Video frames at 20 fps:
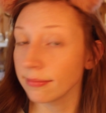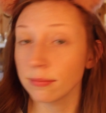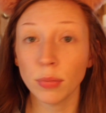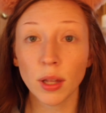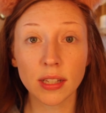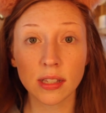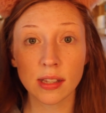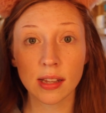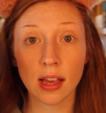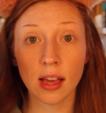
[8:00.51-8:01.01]

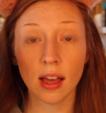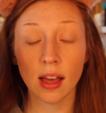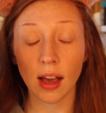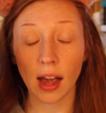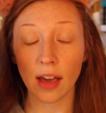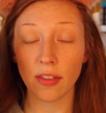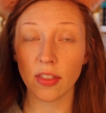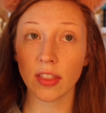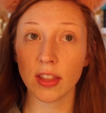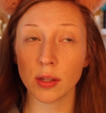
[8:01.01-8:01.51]
Plus,
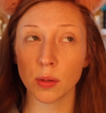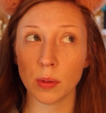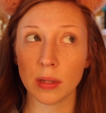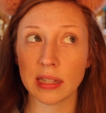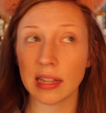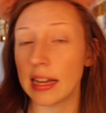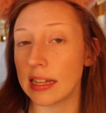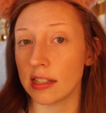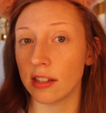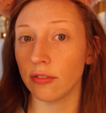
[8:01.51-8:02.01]
I think this
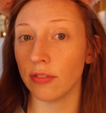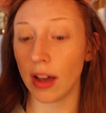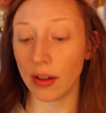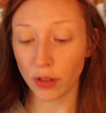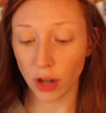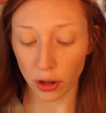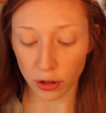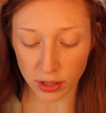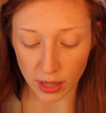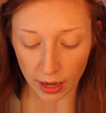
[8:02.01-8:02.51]
was less than
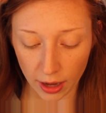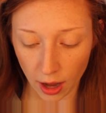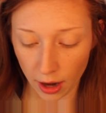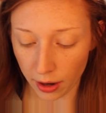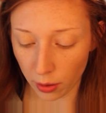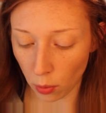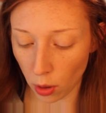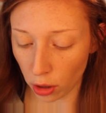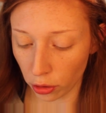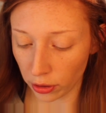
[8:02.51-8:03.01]
$5. I got
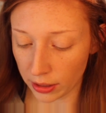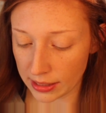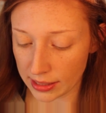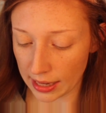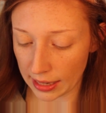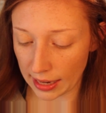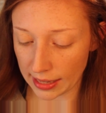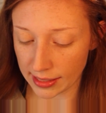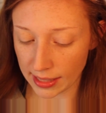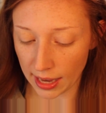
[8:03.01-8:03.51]
it at Walgreens,
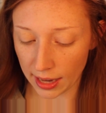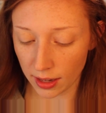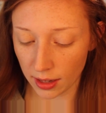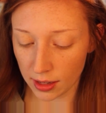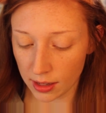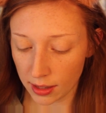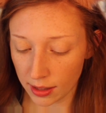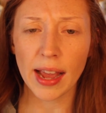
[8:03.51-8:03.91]
like I said.